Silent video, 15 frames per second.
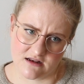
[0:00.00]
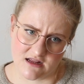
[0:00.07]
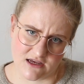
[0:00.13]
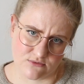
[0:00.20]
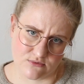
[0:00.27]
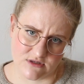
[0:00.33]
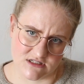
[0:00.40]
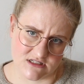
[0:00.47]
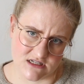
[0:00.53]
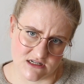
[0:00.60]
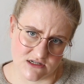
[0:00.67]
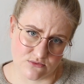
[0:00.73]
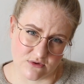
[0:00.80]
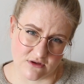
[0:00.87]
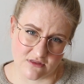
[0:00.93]
like we
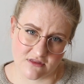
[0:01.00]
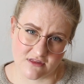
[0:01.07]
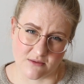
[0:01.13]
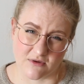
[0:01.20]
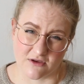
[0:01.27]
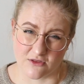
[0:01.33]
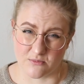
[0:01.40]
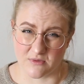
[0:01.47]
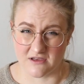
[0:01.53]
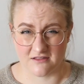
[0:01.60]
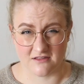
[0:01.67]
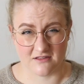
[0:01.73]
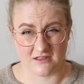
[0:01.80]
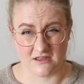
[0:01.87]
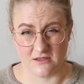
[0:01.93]
did with some other
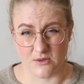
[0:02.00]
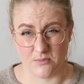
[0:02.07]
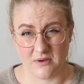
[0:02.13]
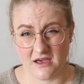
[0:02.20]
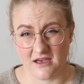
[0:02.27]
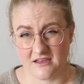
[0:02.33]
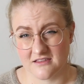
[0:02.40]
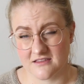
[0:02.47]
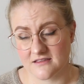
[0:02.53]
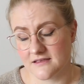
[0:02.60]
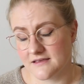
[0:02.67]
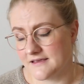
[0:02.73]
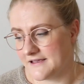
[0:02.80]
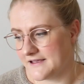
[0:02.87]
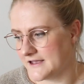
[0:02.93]
bases in the past,
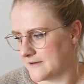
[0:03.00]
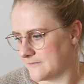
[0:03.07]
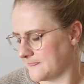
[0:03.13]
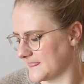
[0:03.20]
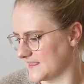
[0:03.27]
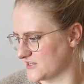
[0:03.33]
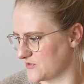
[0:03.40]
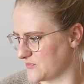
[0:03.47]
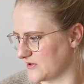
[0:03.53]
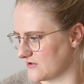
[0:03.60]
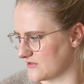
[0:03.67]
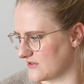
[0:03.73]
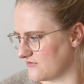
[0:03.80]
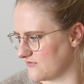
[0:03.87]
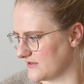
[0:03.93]
just
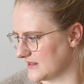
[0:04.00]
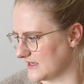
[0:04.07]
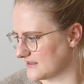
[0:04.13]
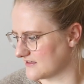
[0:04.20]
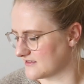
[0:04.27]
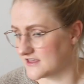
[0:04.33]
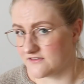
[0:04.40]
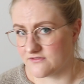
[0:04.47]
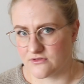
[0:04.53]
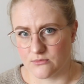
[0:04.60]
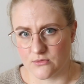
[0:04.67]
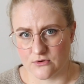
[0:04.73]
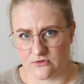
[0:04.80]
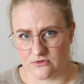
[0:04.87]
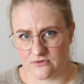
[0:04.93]
because I feel like this gives the
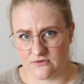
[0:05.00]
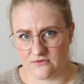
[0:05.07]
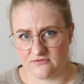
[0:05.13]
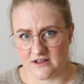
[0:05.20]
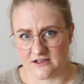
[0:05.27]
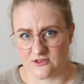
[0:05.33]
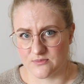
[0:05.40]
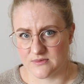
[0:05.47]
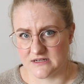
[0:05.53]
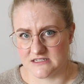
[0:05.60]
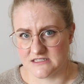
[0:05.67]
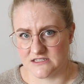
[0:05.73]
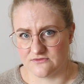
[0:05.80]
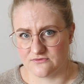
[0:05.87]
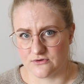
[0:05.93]
most
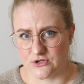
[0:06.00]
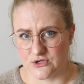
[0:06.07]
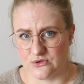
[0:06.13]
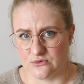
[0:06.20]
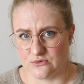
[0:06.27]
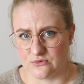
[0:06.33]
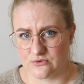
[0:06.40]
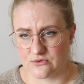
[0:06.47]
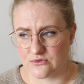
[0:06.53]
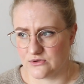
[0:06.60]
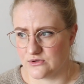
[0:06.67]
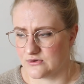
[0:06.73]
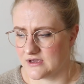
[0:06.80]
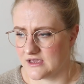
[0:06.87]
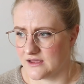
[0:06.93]
flexibility for you so
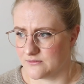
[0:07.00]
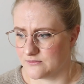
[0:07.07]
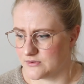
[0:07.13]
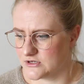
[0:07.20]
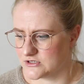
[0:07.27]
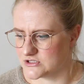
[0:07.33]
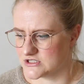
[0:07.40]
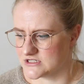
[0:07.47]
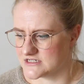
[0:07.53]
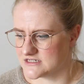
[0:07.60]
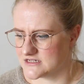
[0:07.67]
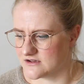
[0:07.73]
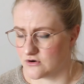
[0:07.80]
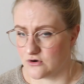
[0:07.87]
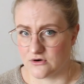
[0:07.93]
you can
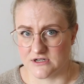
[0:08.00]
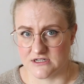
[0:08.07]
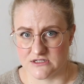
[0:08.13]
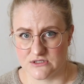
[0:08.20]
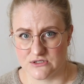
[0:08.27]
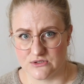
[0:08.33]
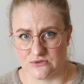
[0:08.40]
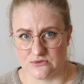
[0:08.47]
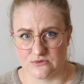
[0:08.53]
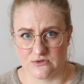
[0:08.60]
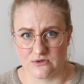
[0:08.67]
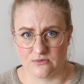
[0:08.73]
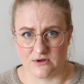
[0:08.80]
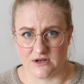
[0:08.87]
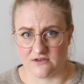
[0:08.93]
purchase according to
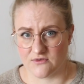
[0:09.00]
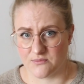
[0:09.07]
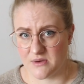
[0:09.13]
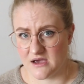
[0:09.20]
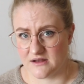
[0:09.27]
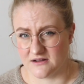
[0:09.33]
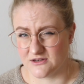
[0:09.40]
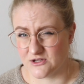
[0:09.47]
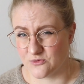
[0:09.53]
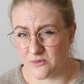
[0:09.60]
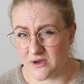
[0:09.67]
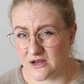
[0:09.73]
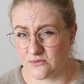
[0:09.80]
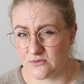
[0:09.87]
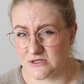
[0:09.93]
whatever pattern you
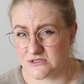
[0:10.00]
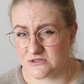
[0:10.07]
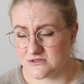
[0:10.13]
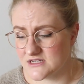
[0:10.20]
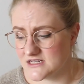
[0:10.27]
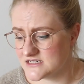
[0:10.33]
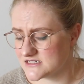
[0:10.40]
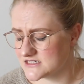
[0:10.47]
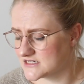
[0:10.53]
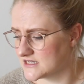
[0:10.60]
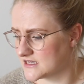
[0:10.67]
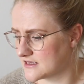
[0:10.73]
might want to knit.